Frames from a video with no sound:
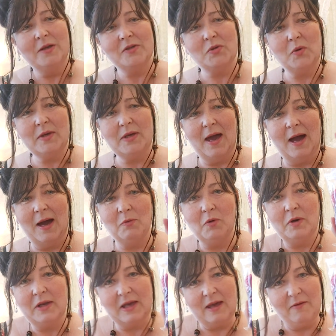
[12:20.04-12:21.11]
So yeah, I'm
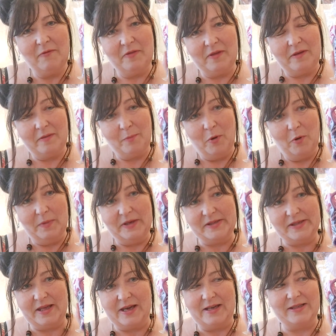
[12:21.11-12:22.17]
going to give the
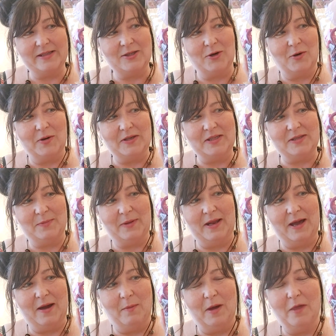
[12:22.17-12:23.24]
puppies these toys to
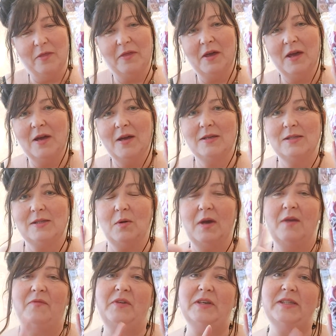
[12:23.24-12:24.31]
play with. So
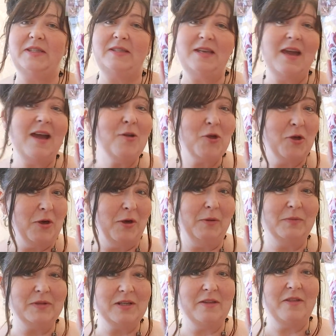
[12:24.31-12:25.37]
if you stay
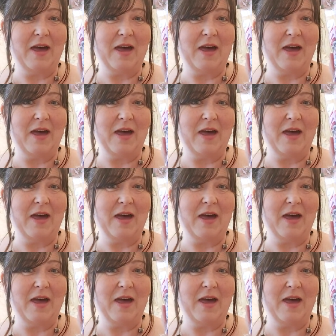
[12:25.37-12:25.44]
tuned till